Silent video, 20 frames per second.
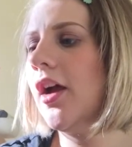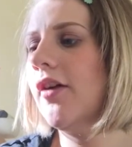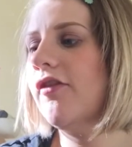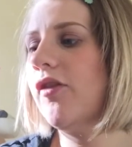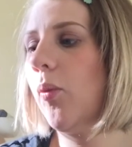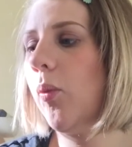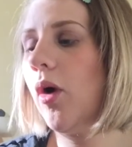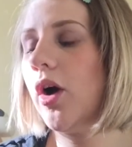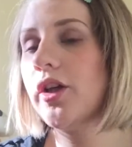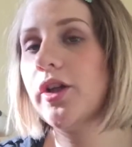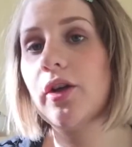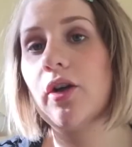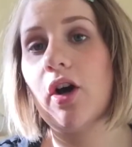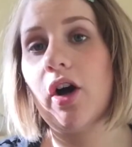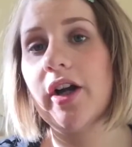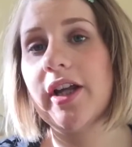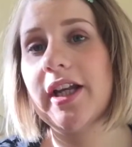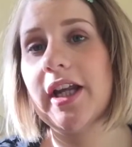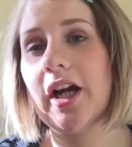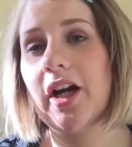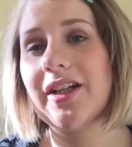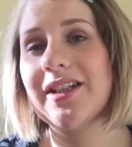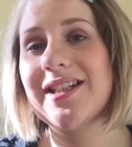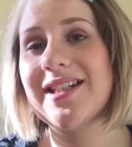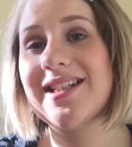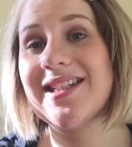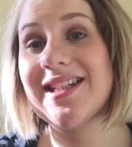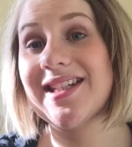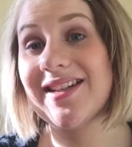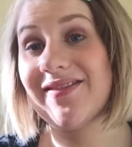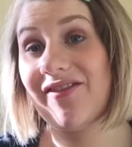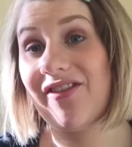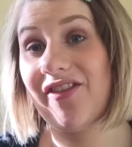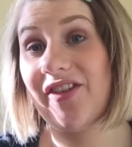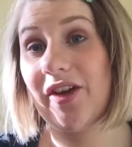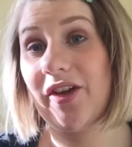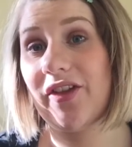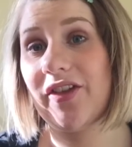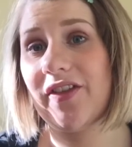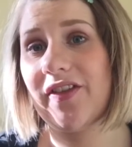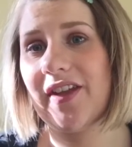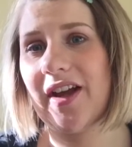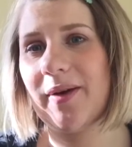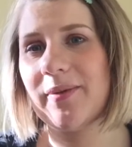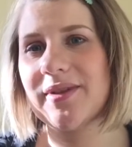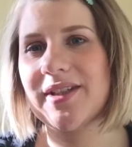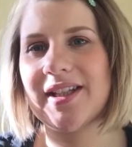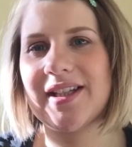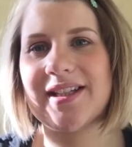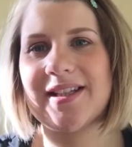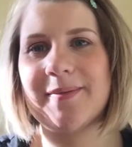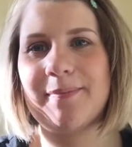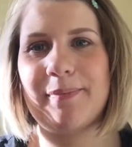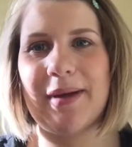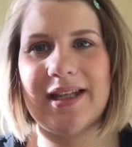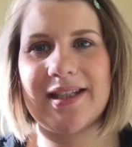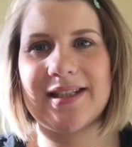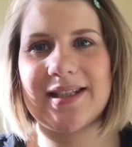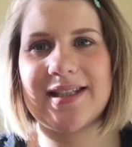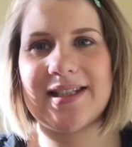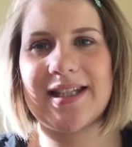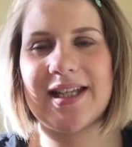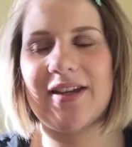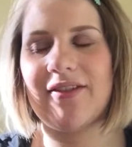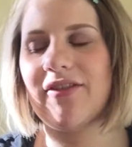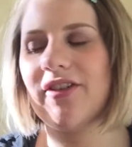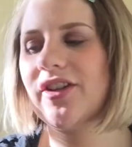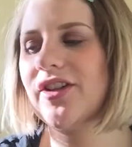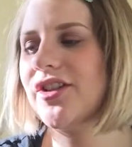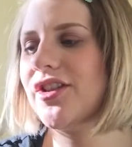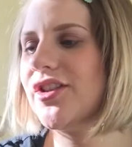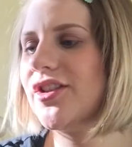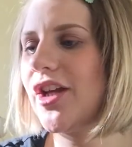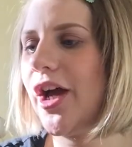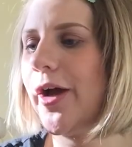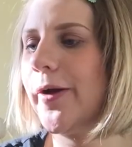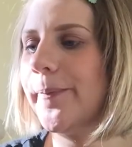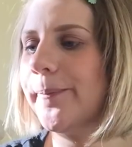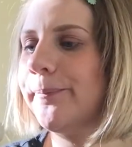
for what you got in it, I didn't feel that that was expensive. So,